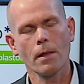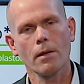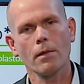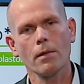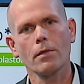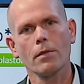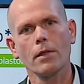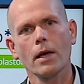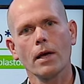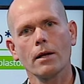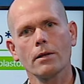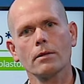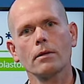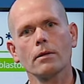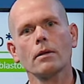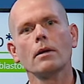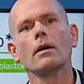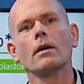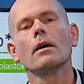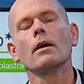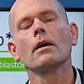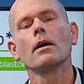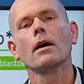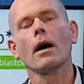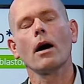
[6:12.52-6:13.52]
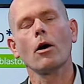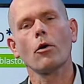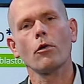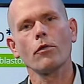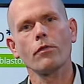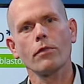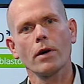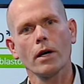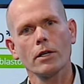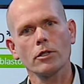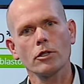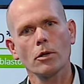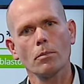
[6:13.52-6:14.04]
that our
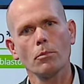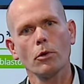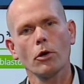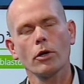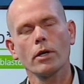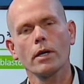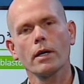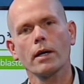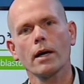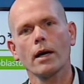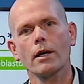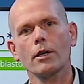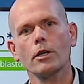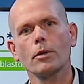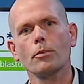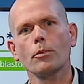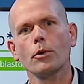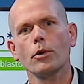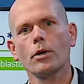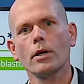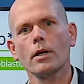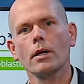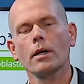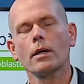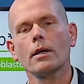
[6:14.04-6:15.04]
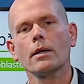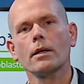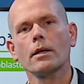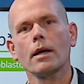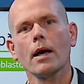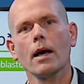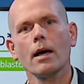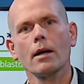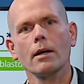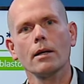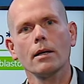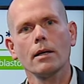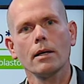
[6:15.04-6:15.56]
function-blocking antibody
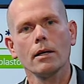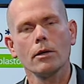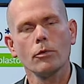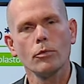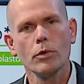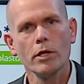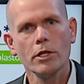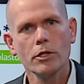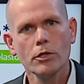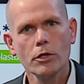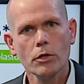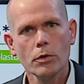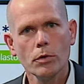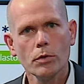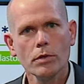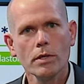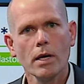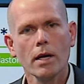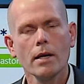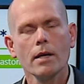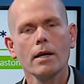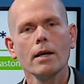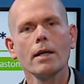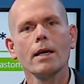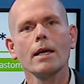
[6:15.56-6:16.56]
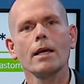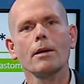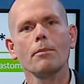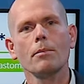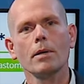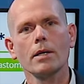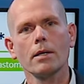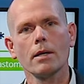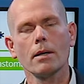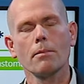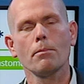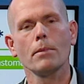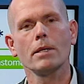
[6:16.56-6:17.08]
can reduce and
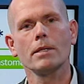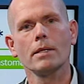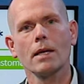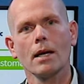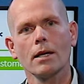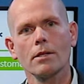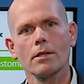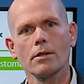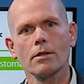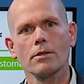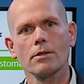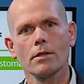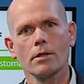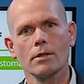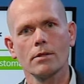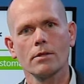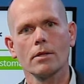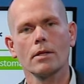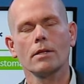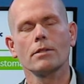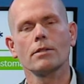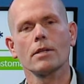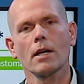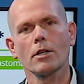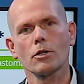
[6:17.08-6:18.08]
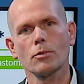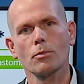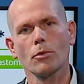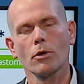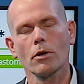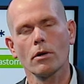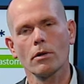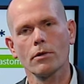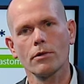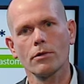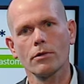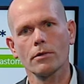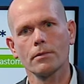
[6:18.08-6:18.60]
inhibit metastasis in such
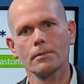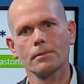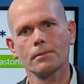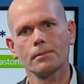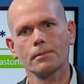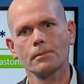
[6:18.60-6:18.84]
models.